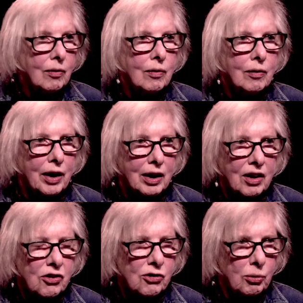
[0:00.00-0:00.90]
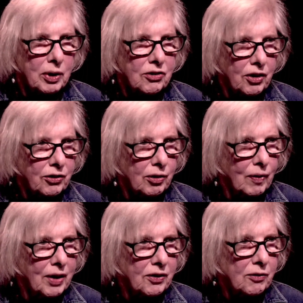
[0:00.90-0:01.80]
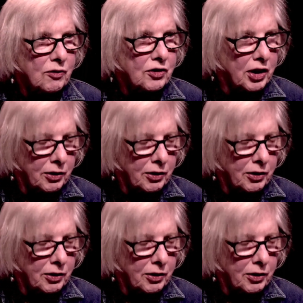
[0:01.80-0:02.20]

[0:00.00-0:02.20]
They listen to each other around the dinner